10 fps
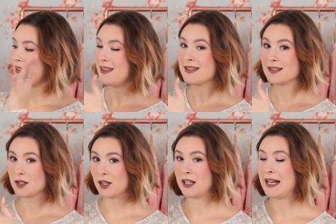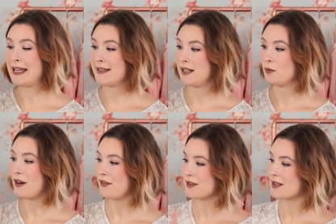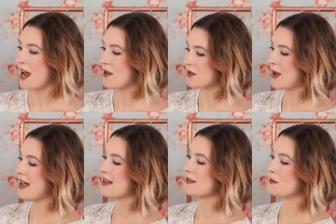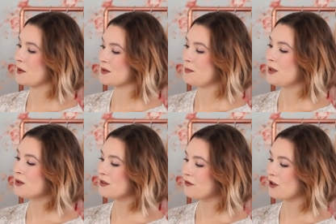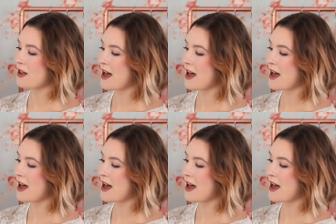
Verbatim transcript: This skirt is in a ruffled style, so it has the most beautiful